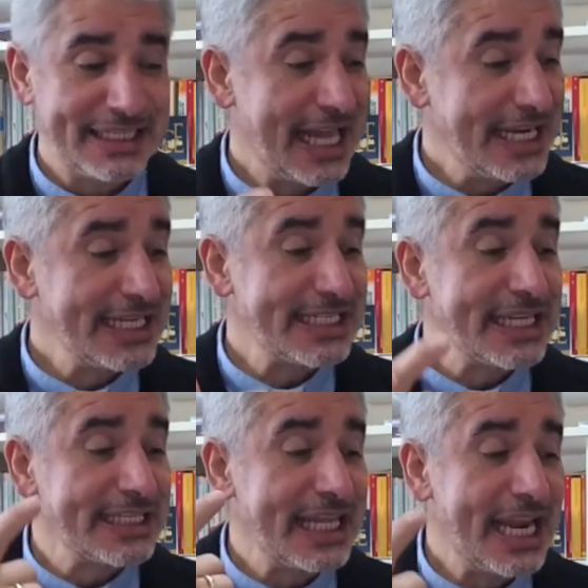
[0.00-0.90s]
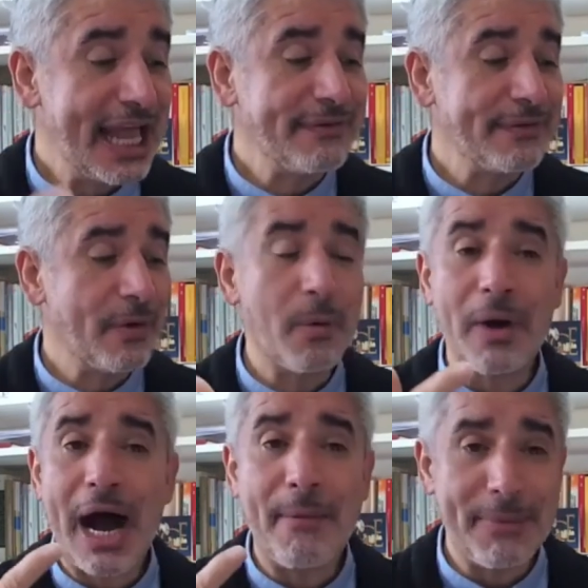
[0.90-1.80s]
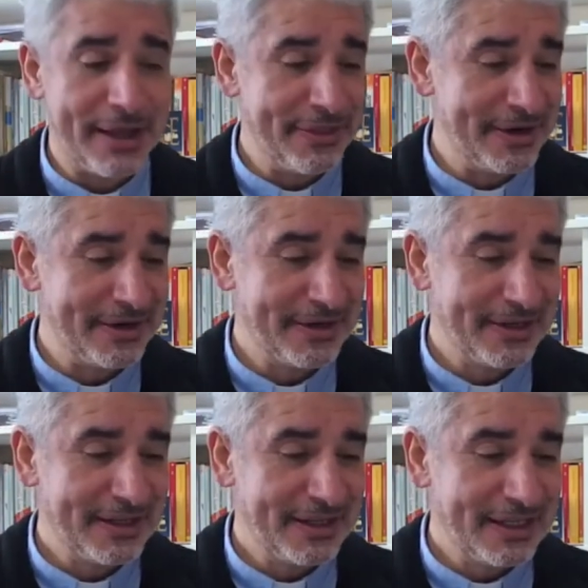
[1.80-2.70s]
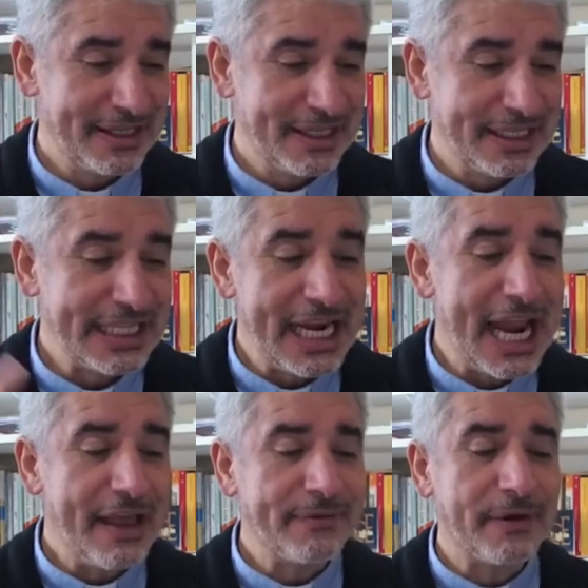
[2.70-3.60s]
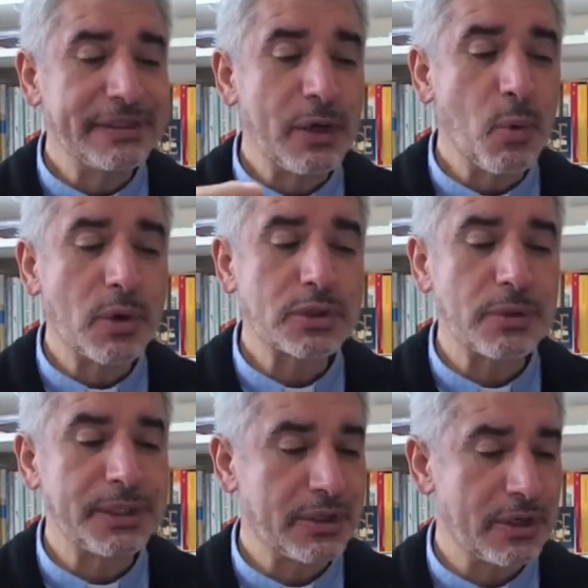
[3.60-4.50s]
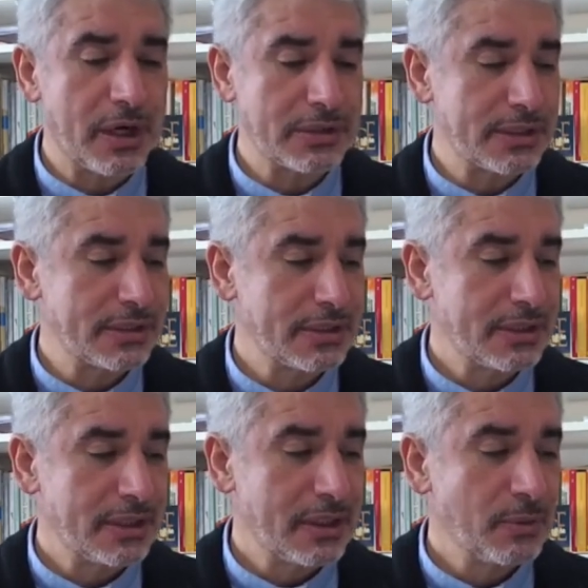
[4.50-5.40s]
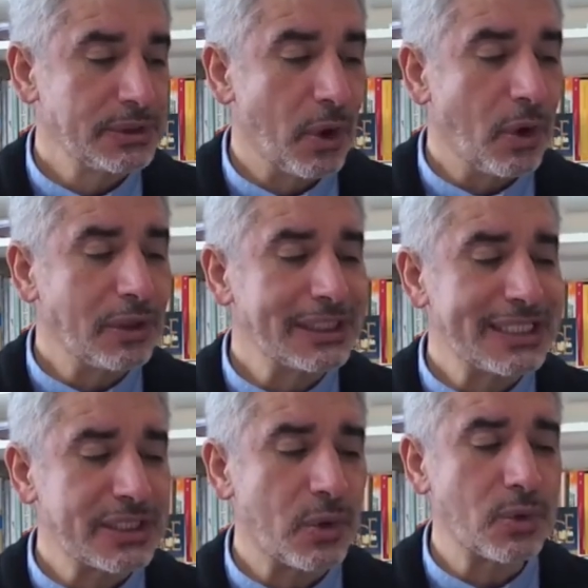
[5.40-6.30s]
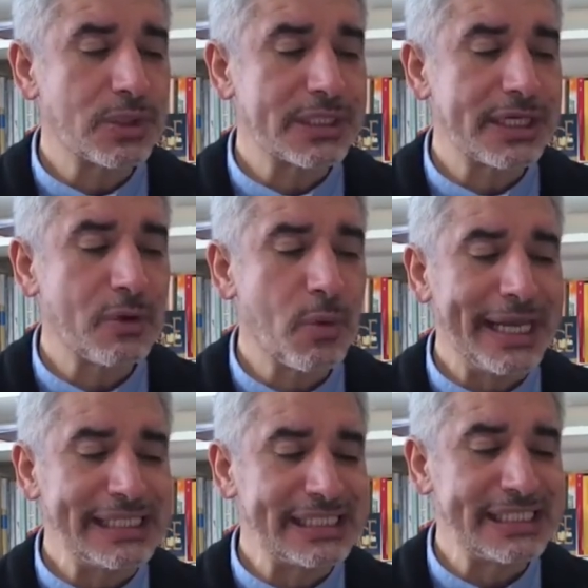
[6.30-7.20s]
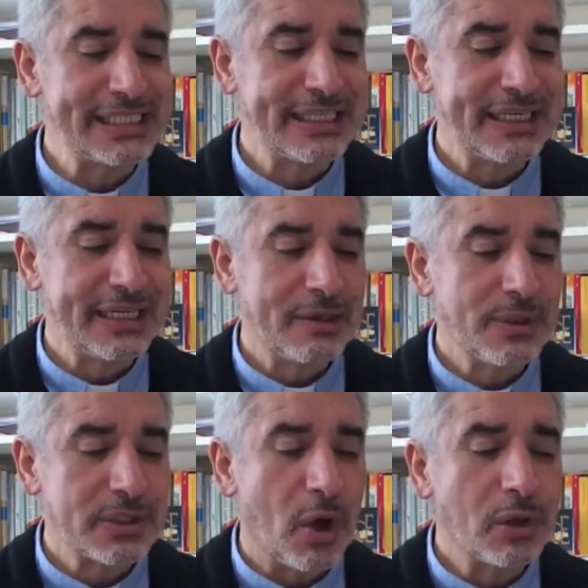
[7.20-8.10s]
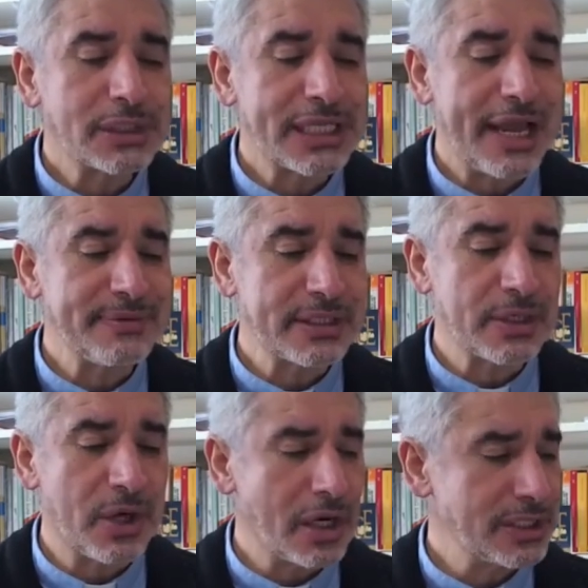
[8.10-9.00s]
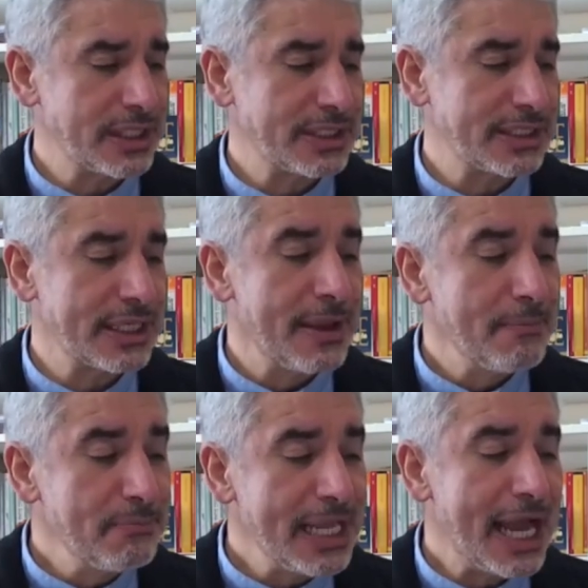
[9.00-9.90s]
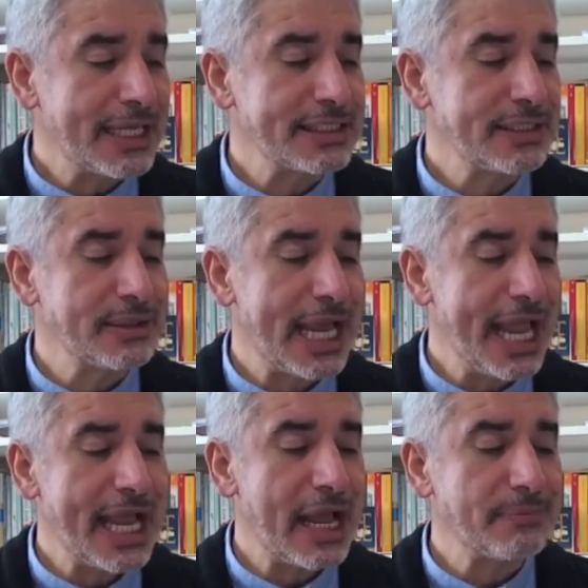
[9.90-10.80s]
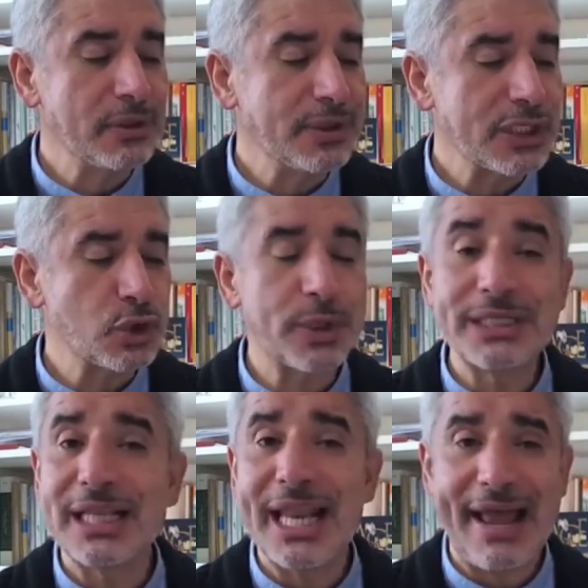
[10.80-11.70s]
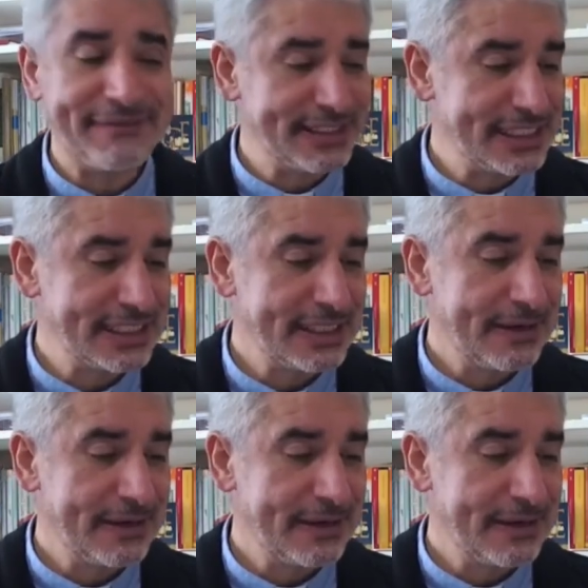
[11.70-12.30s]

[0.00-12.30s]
That is the life of a mother. The life of the words of the cross with all the sorrows and weight, which all times crushes me until I have no strength left.